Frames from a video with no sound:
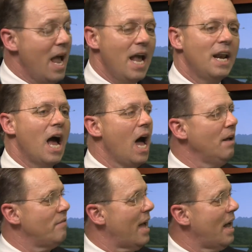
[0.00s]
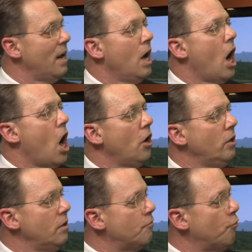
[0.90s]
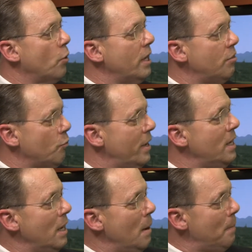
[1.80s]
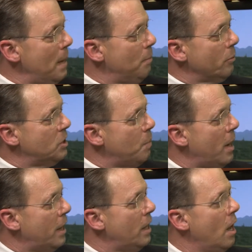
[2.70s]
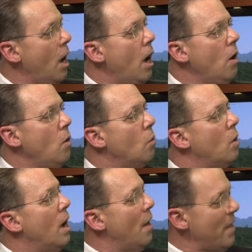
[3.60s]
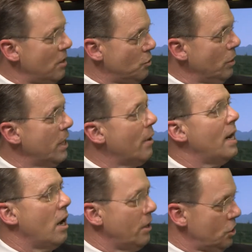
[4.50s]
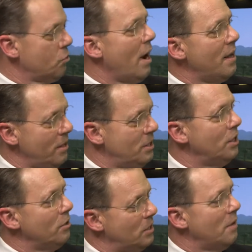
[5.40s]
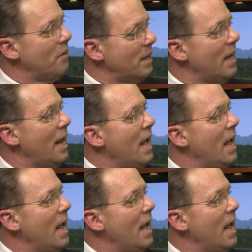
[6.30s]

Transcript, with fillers: And out of that, 143 people responded, "Oh, that's really great. I'm going to try the dinner and stuff like that."